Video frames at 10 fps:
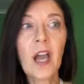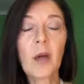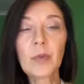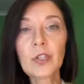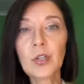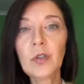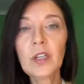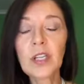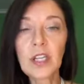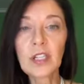
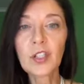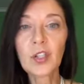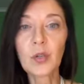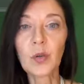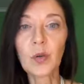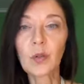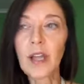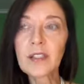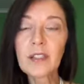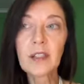opportunity to
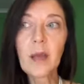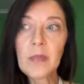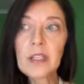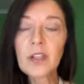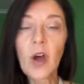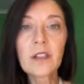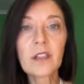let me talk to